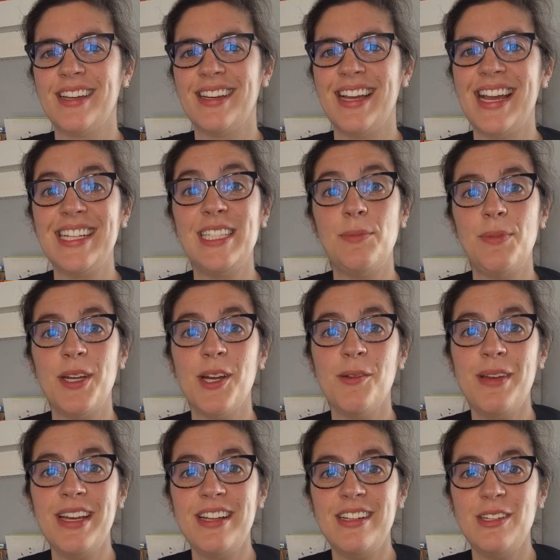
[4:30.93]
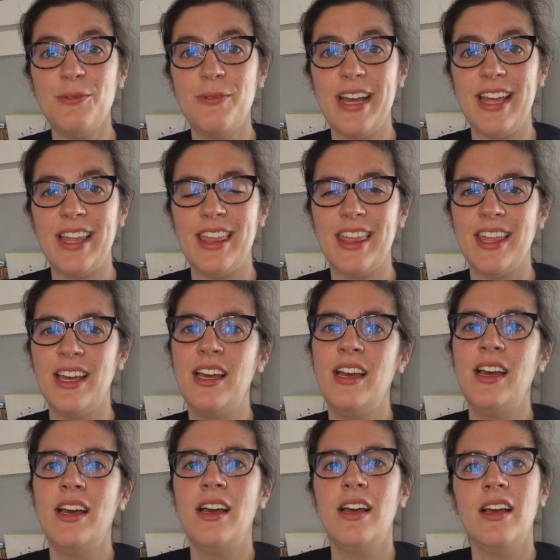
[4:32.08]
Experiment with
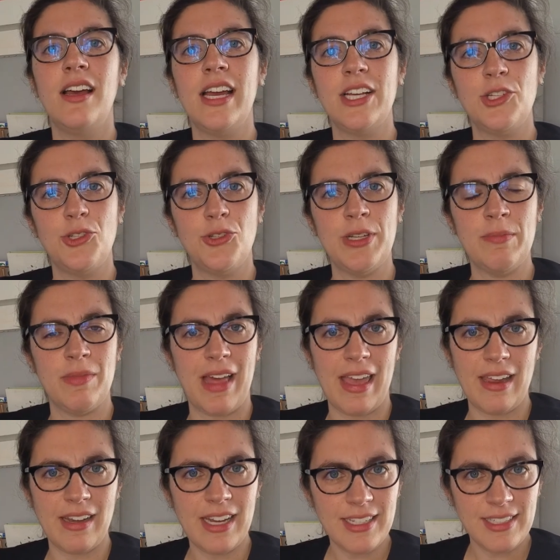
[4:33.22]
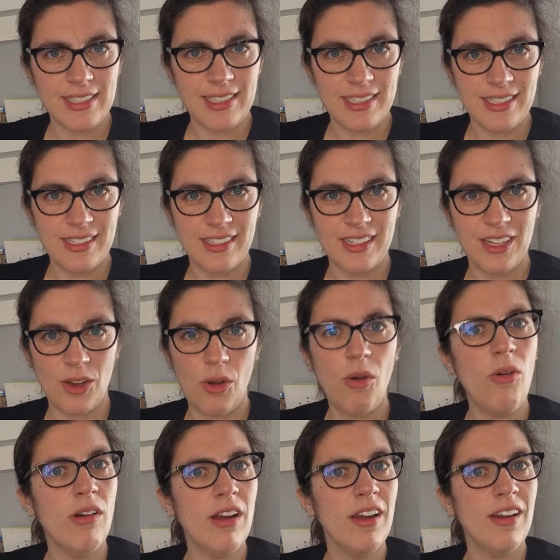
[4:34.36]
extreme likeness
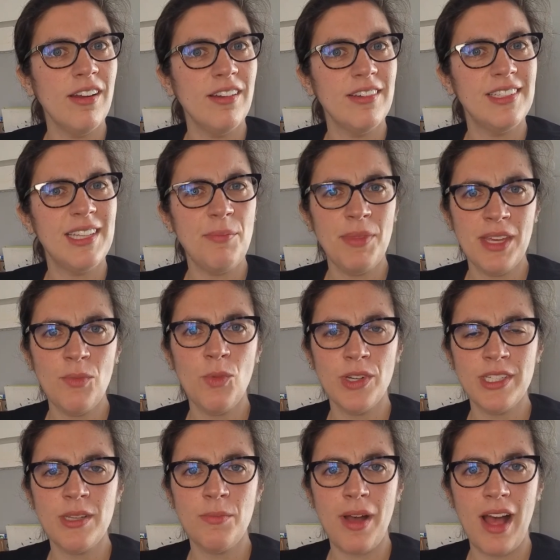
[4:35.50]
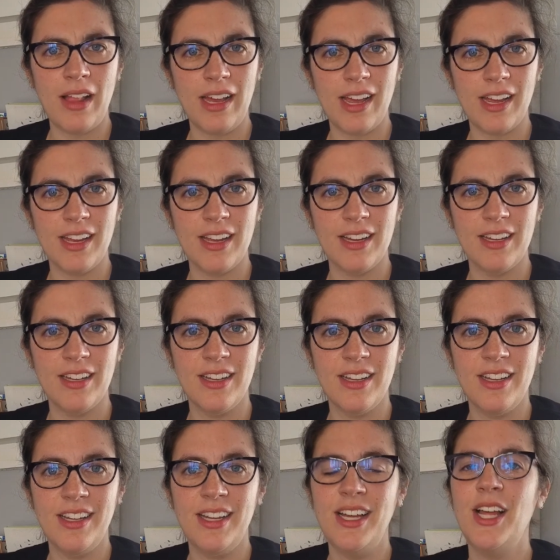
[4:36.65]
or something more symbolic.
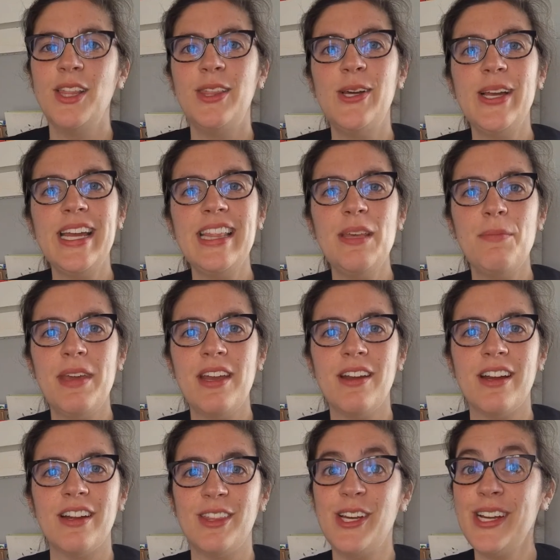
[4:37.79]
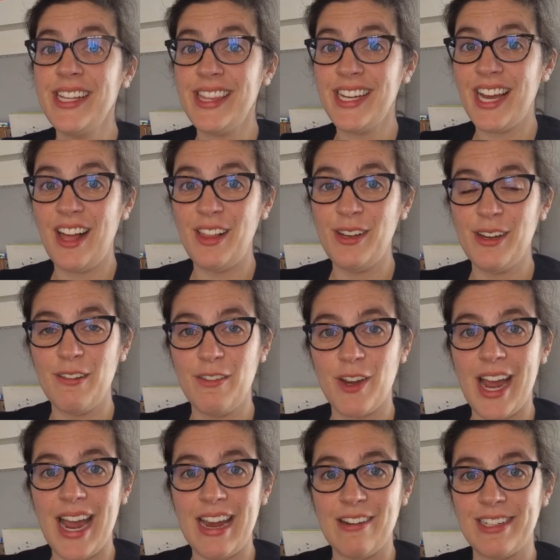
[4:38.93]
Look in the mirror, look at the color of your
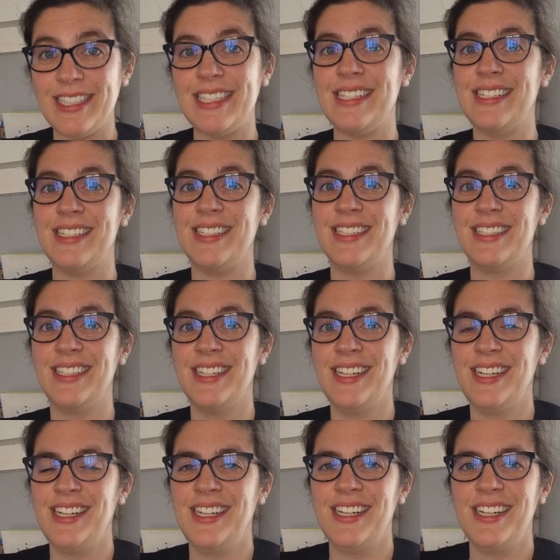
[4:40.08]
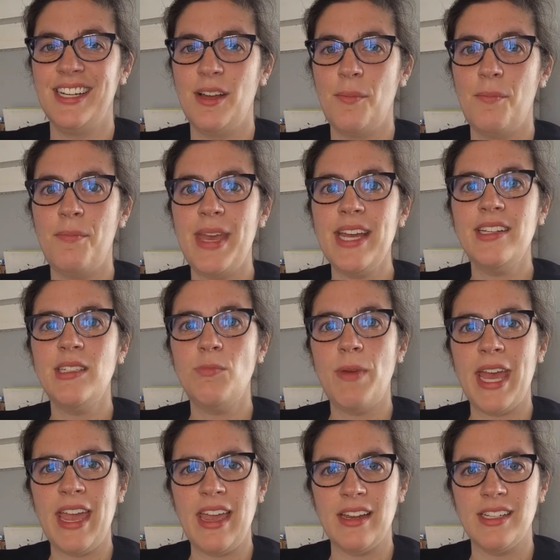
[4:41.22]
irises. Mix
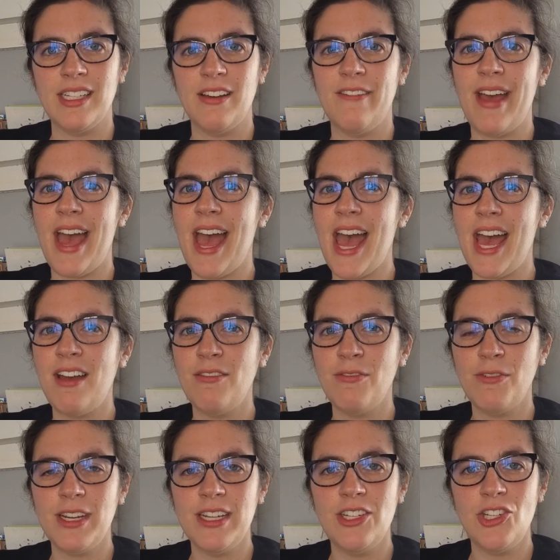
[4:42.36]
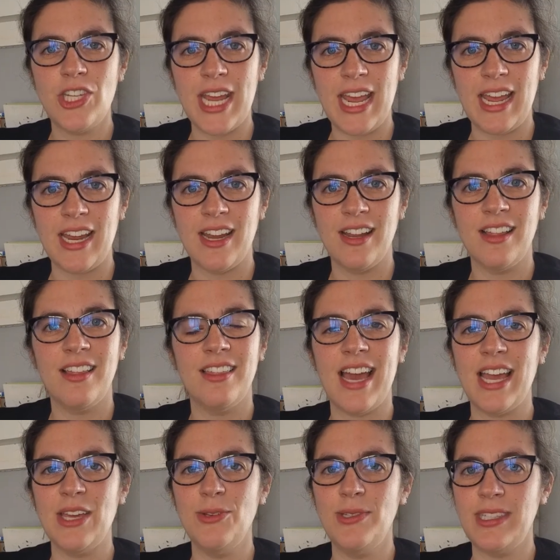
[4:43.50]
paint of every shade
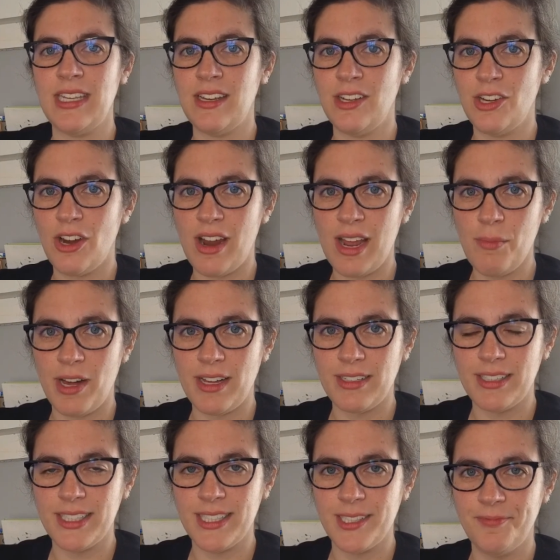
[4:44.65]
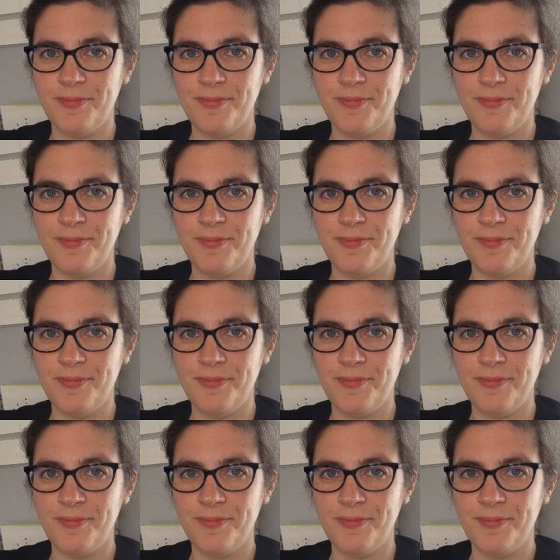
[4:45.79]
that you see in your eyeballs.